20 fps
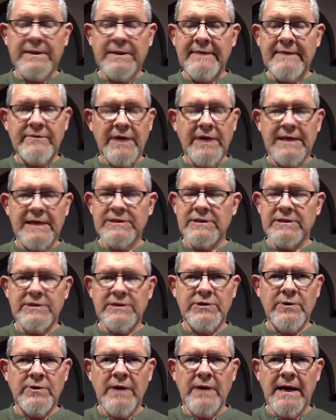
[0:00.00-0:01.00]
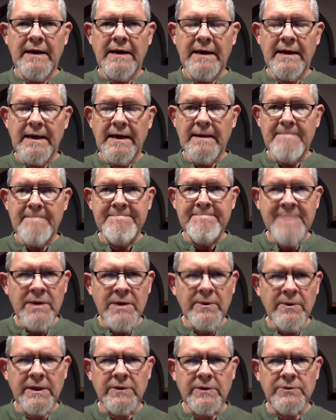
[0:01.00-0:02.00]
God's going to do
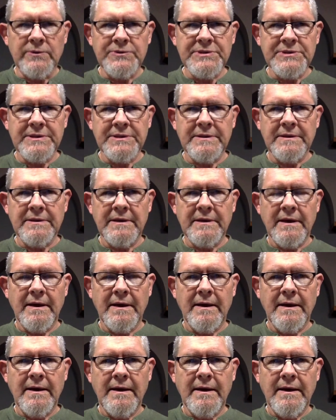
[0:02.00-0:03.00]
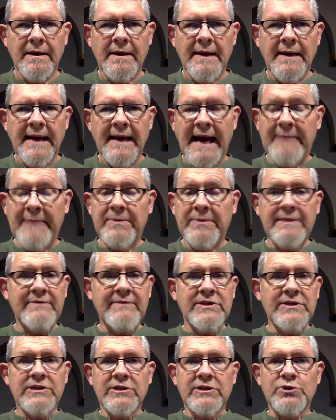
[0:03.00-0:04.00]
miracles. I believe
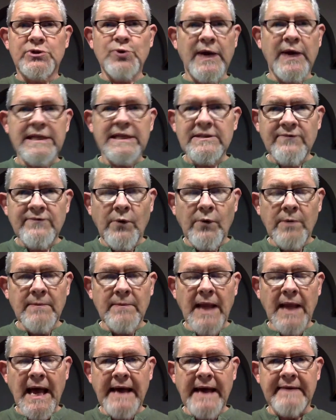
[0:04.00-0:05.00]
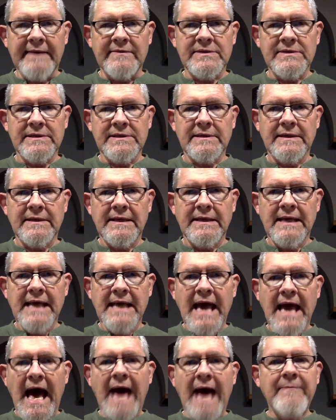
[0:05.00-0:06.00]
He's going to transform lives.
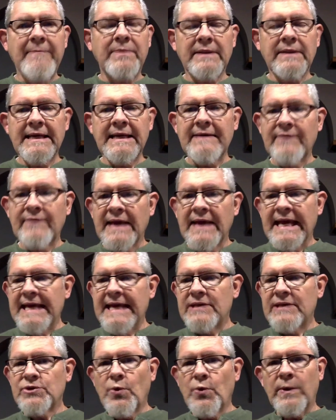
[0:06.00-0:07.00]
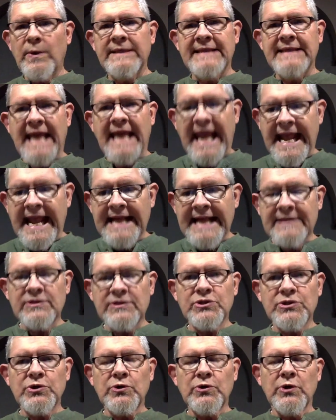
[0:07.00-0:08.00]
I believe He is going to
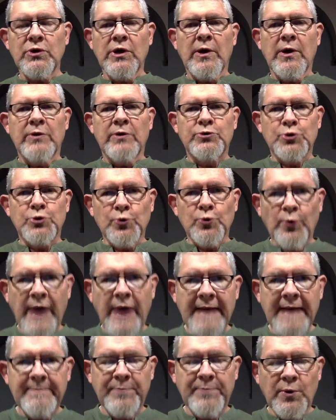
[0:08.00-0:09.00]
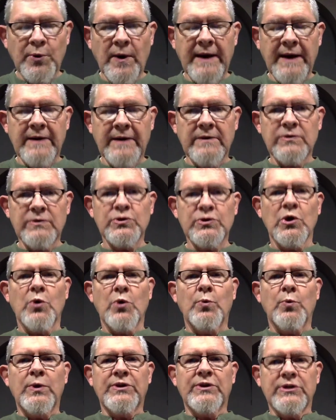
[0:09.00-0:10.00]
answer direct prayers
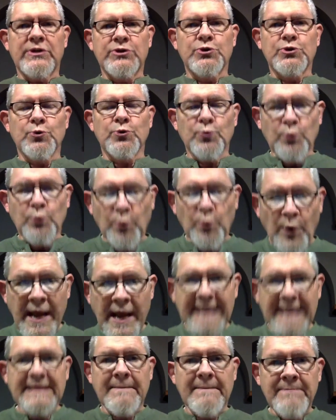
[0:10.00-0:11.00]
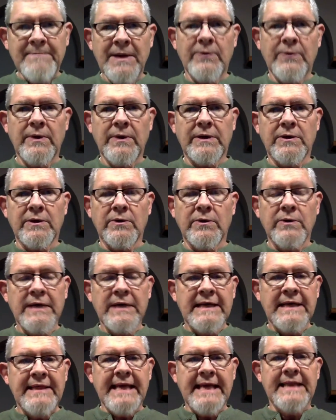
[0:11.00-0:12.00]
with a direct miracle
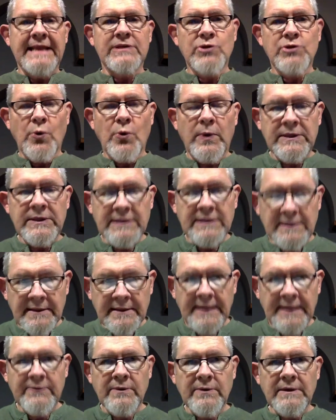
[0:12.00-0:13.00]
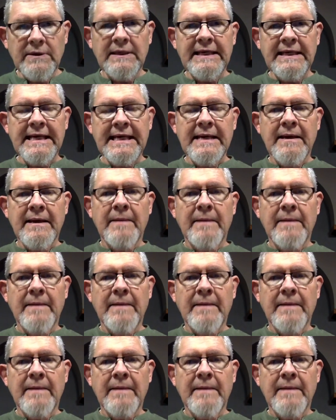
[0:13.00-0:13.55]
that is going to literally